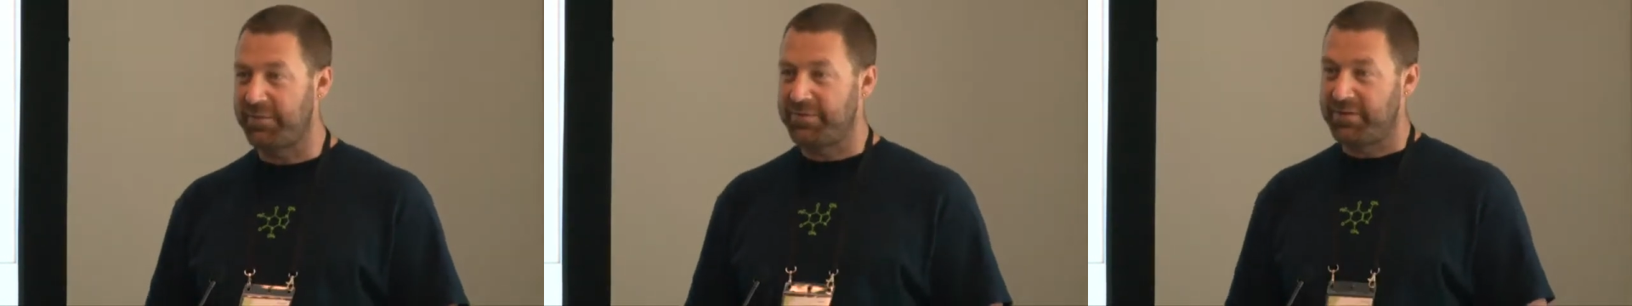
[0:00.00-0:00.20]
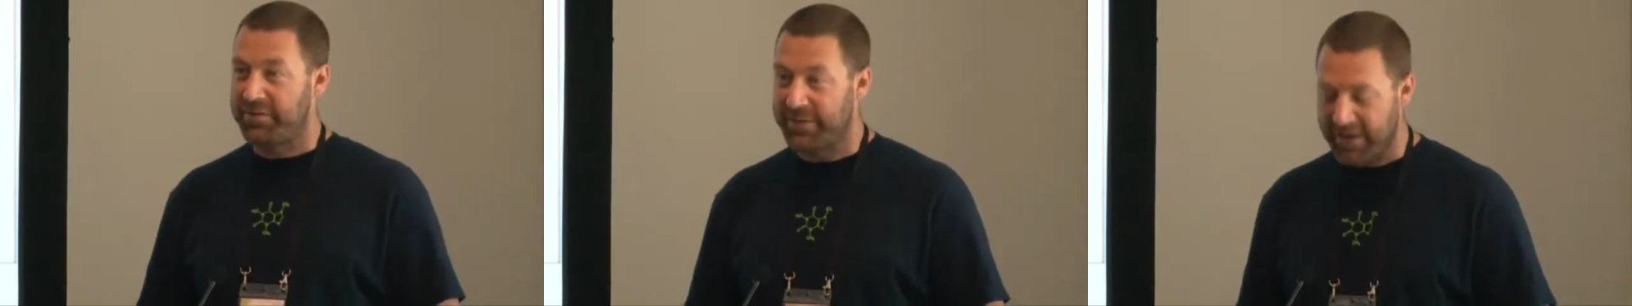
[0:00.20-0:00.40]

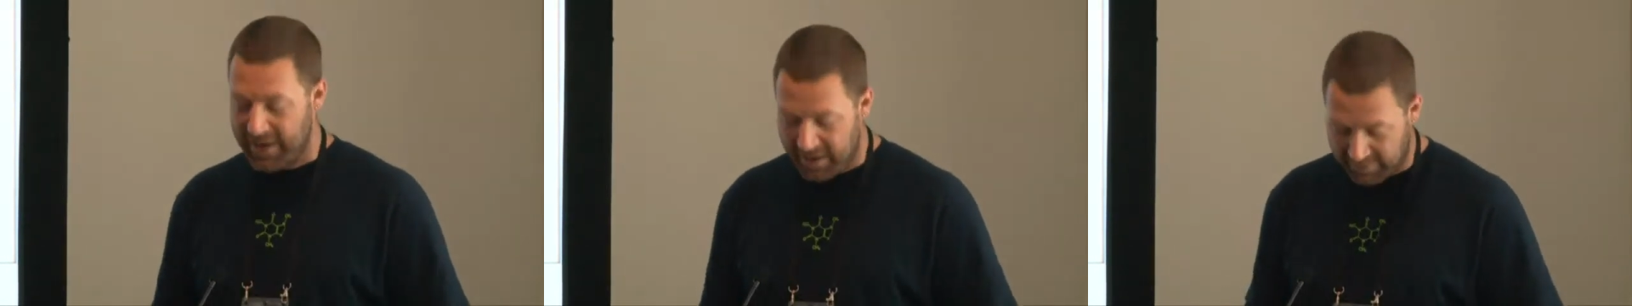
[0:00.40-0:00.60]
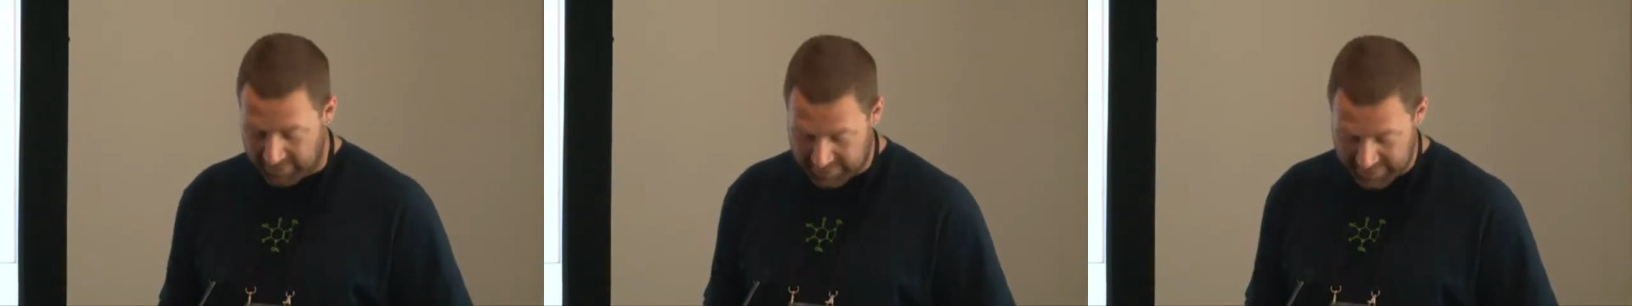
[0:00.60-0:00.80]
happened to be
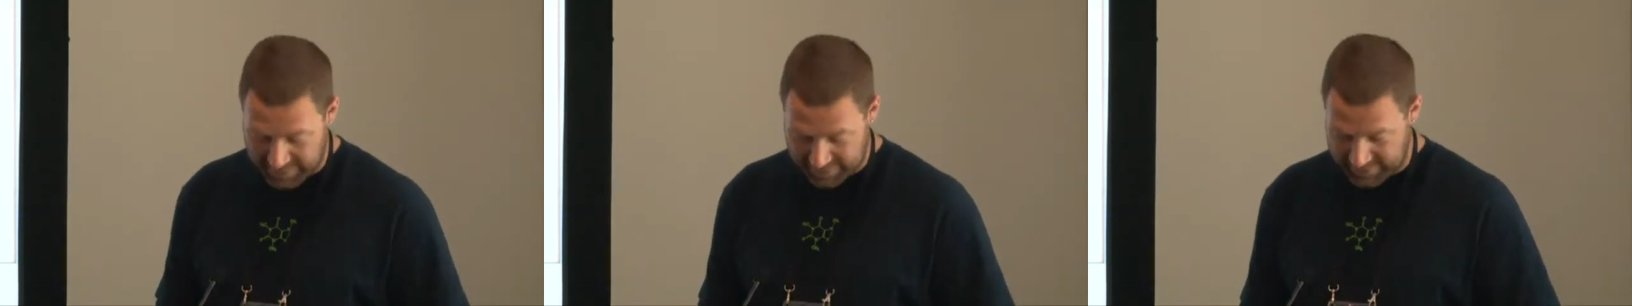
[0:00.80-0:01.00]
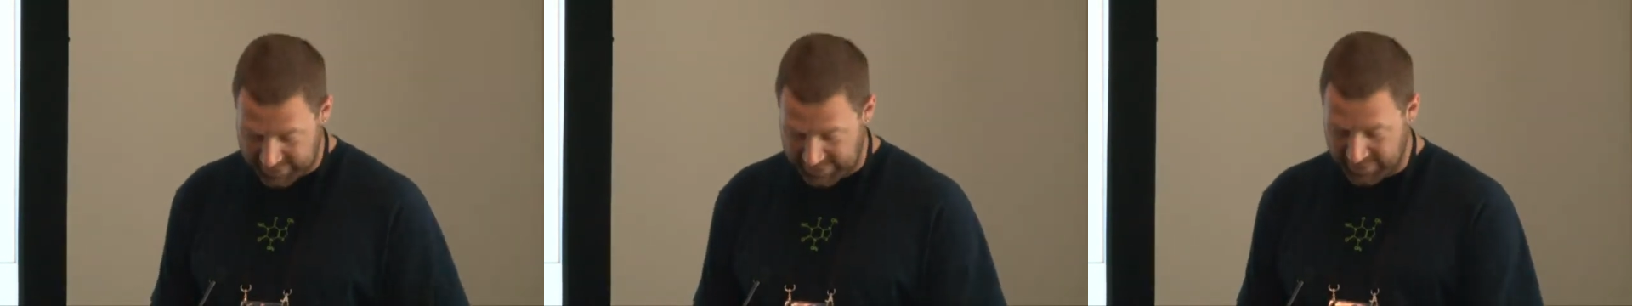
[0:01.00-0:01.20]
our
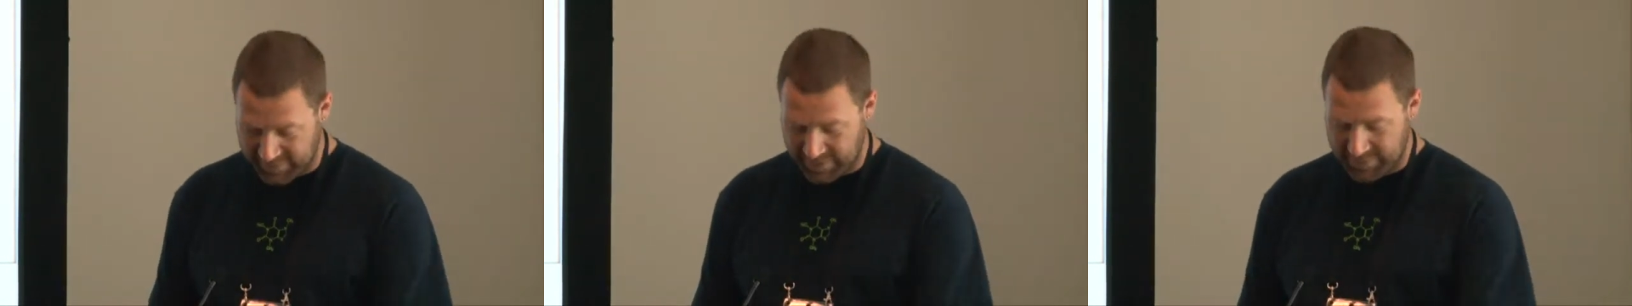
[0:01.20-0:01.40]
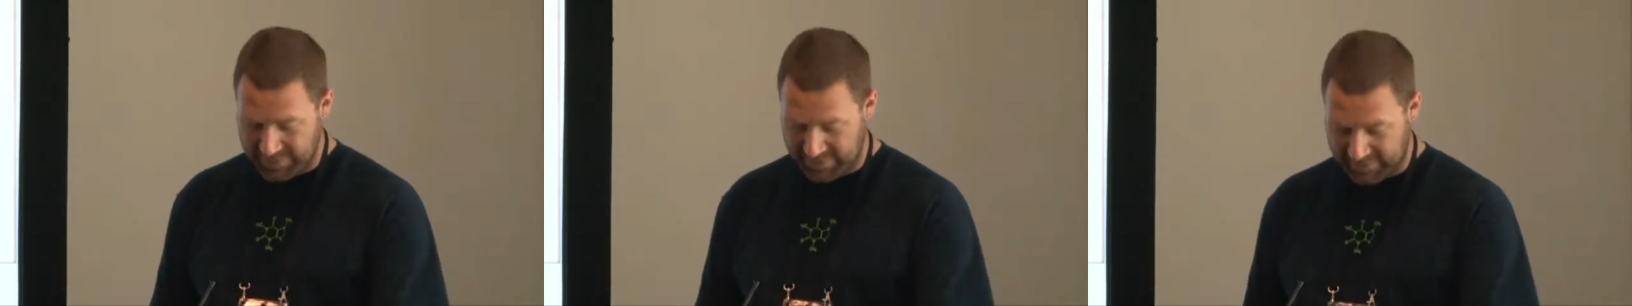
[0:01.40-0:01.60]
uh,
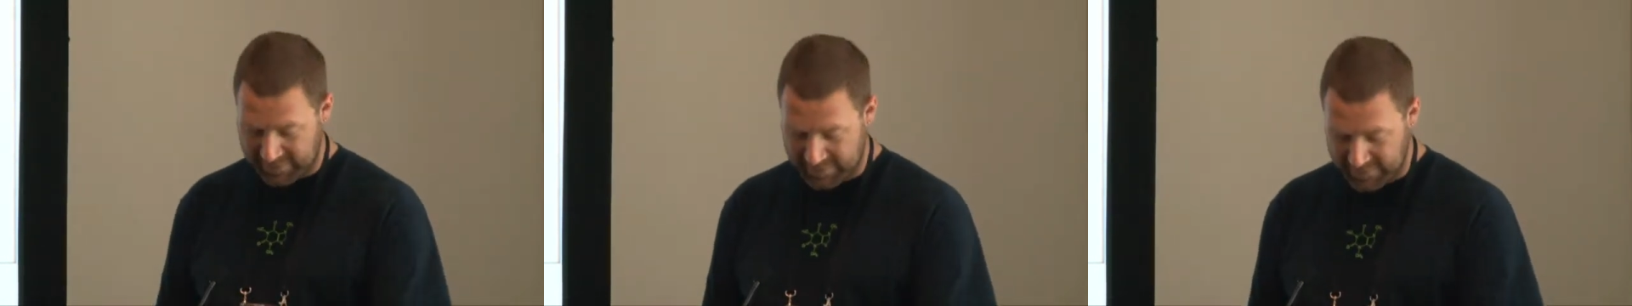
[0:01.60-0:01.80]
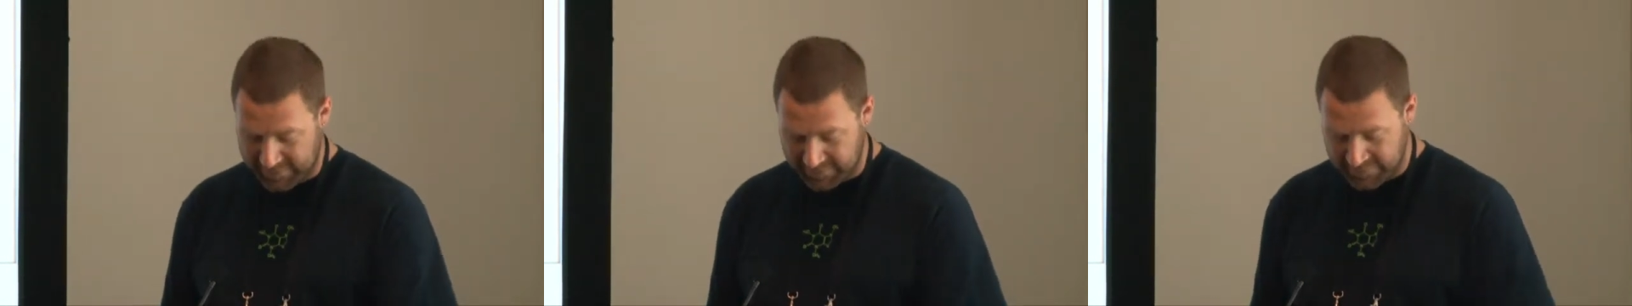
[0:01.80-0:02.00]
NZMS
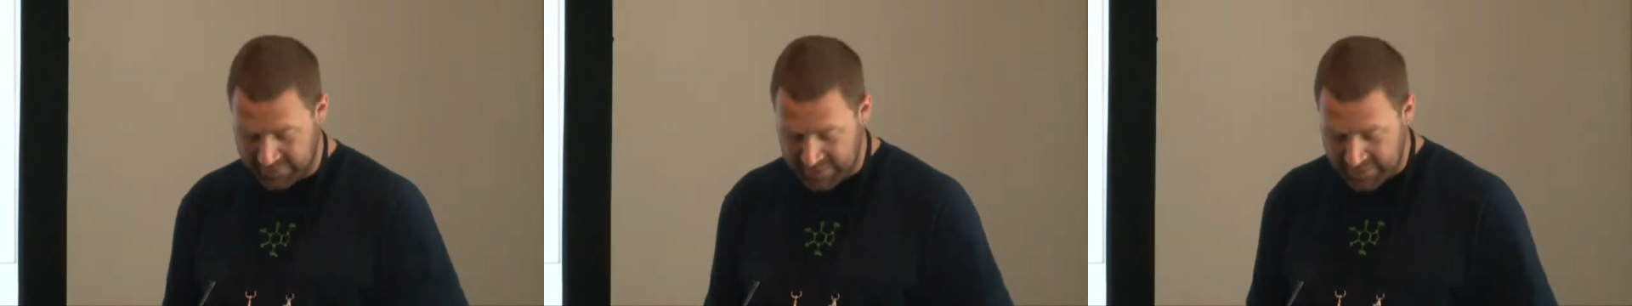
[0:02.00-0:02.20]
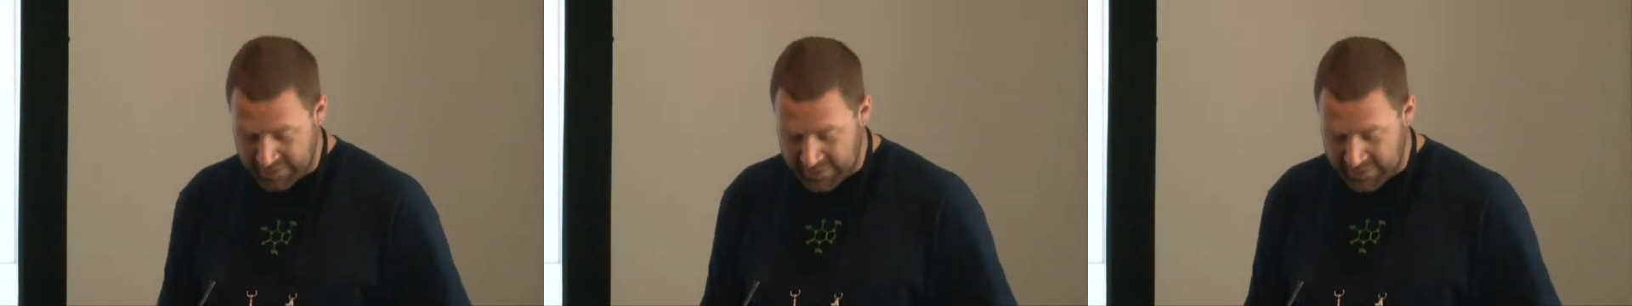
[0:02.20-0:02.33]
staff,